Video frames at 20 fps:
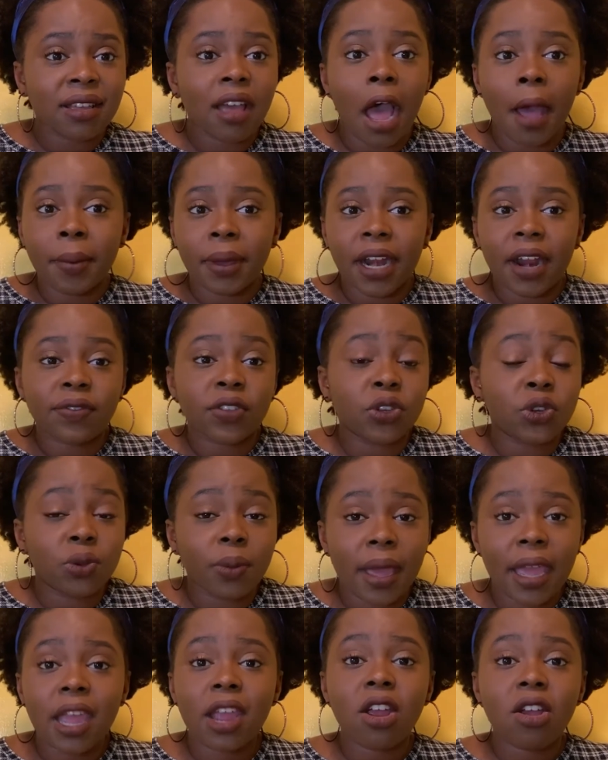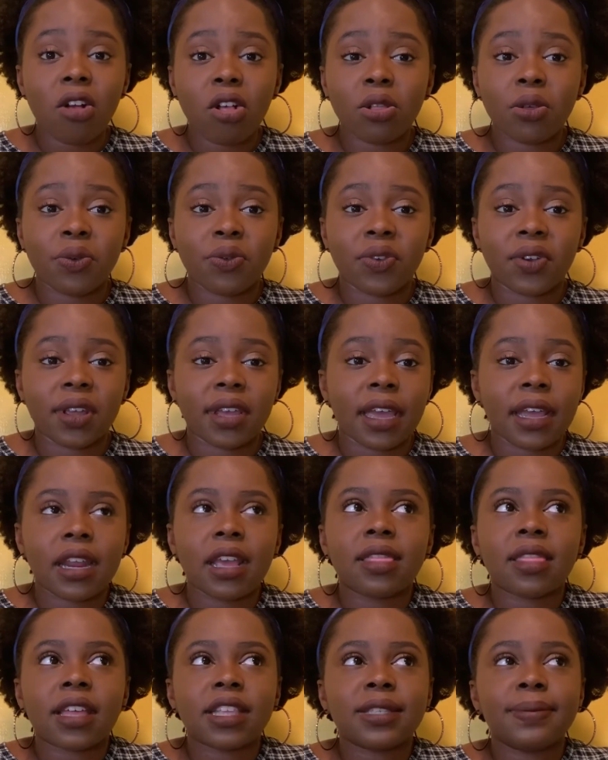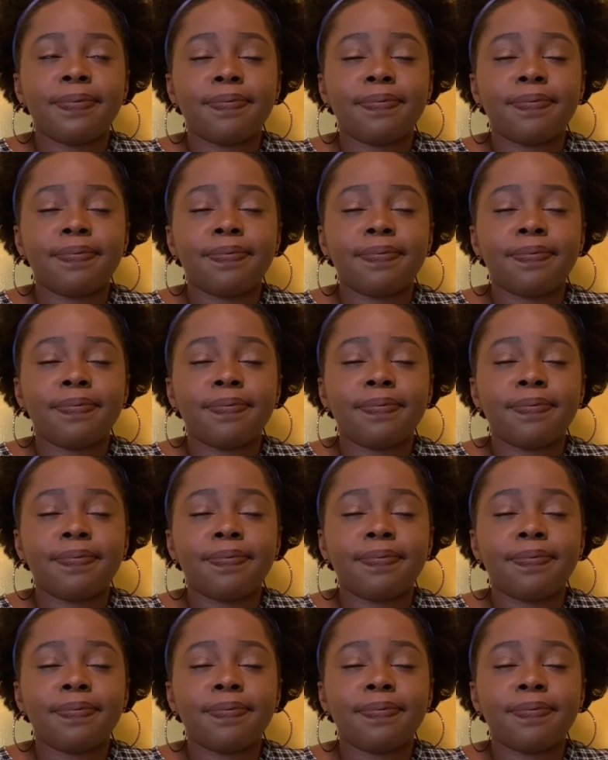I'm gonna have to do my hair all over again, and that's